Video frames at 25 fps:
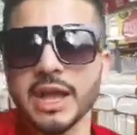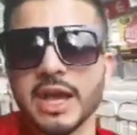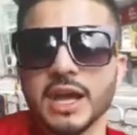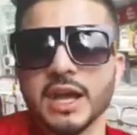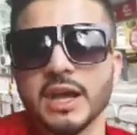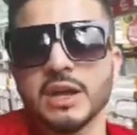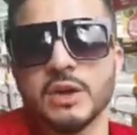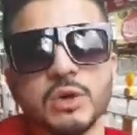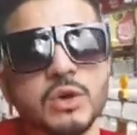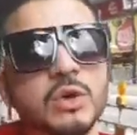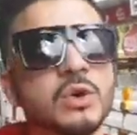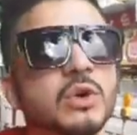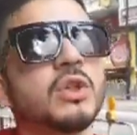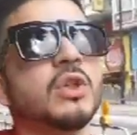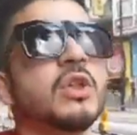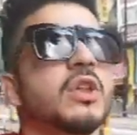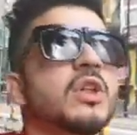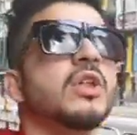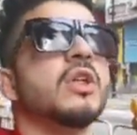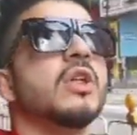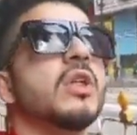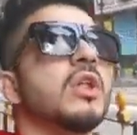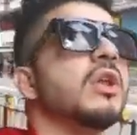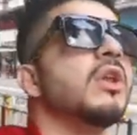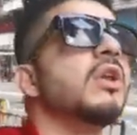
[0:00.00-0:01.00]
here,
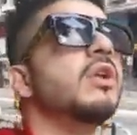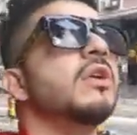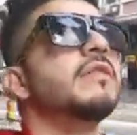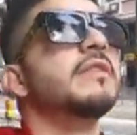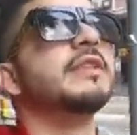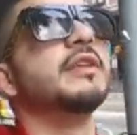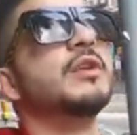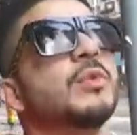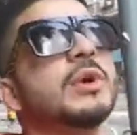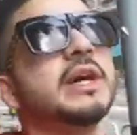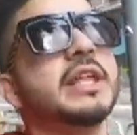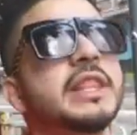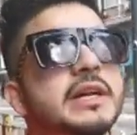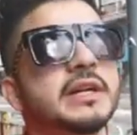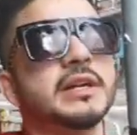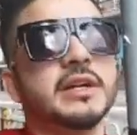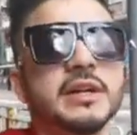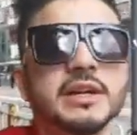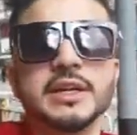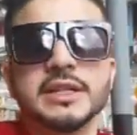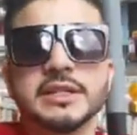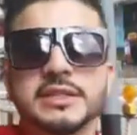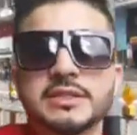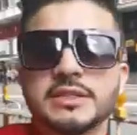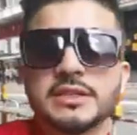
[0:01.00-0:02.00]
lovely weather,
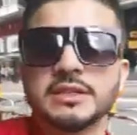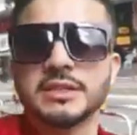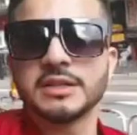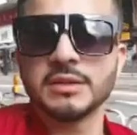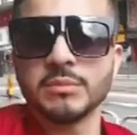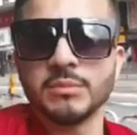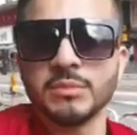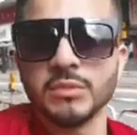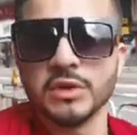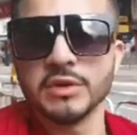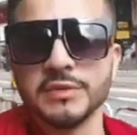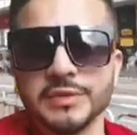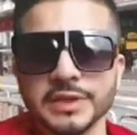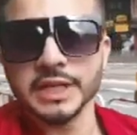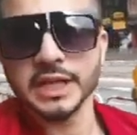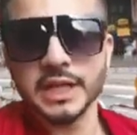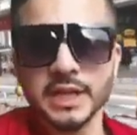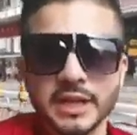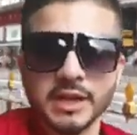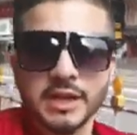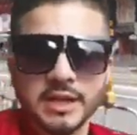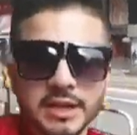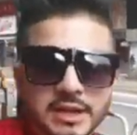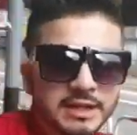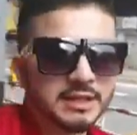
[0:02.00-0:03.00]
guys. I'm loving it.
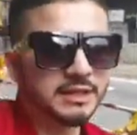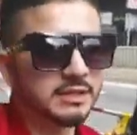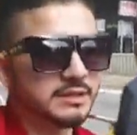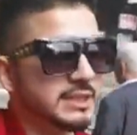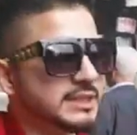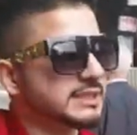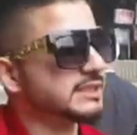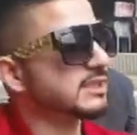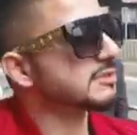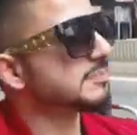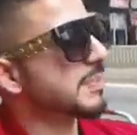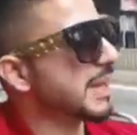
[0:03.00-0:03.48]
This